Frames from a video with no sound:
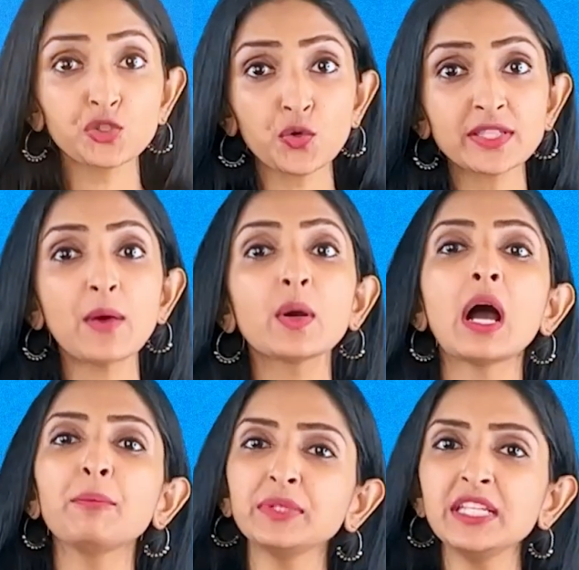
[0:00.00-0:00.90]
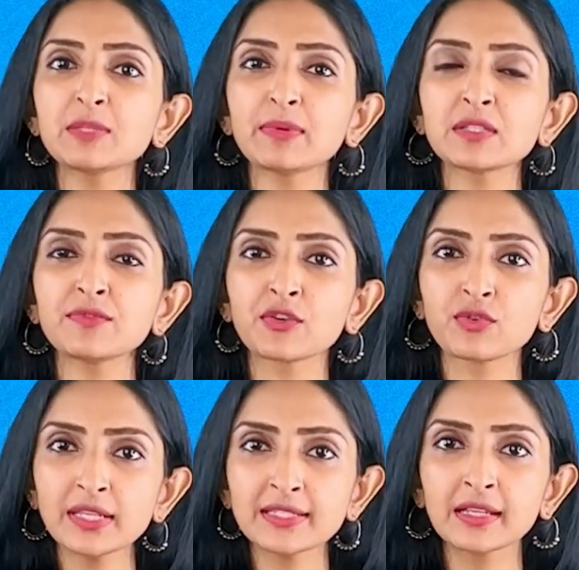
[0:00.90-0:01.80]
shows how a company's specific
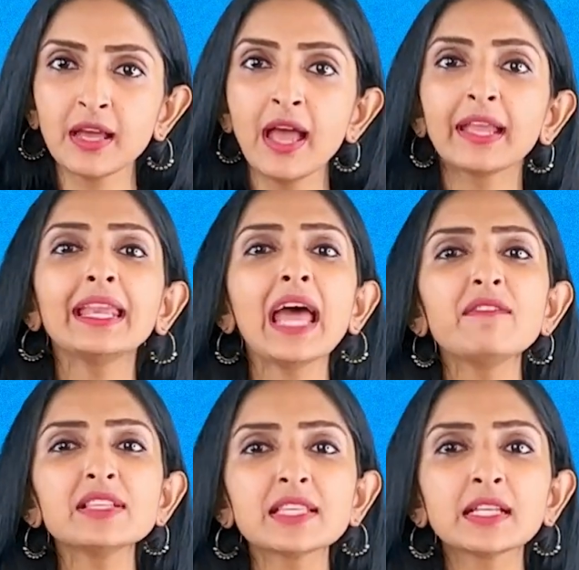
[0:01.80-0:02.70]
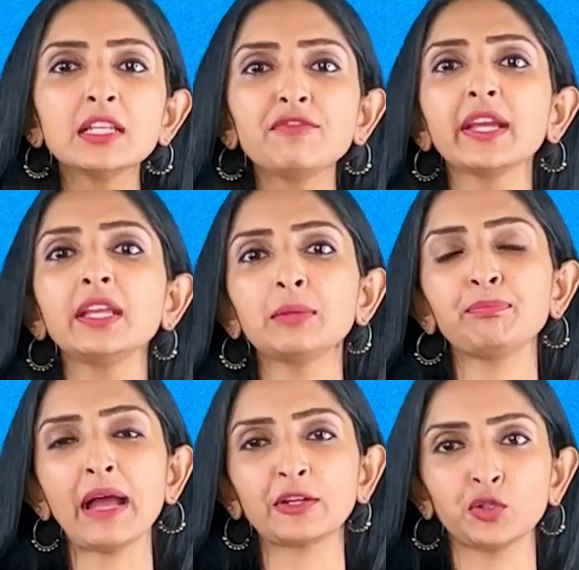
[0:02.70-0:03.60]
risk can have a significant
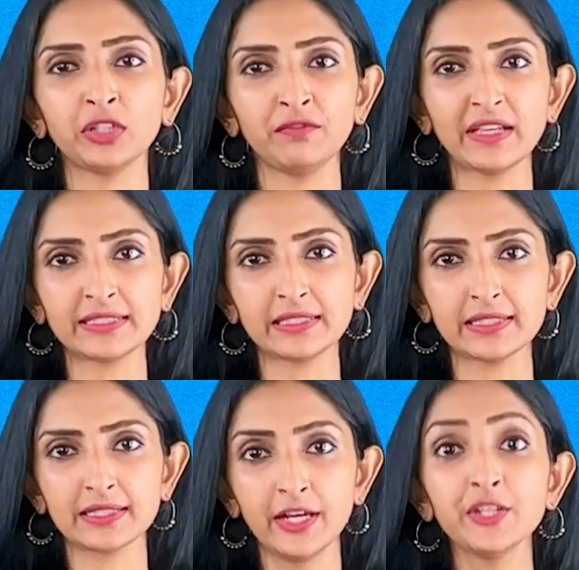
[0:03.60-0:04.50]
impact on investors.